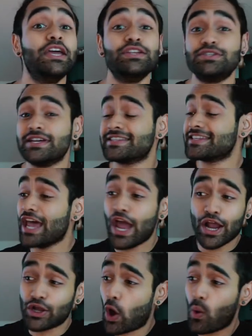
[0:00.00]
Just
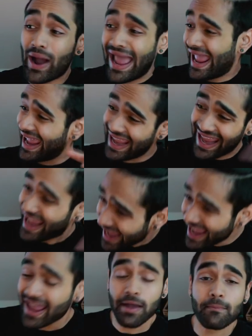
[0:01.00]
go
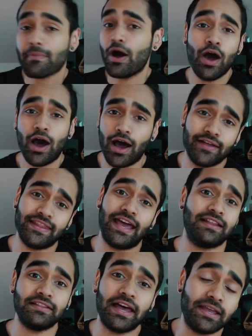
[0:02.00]
ham on
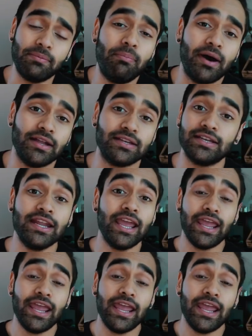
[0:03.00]
that like button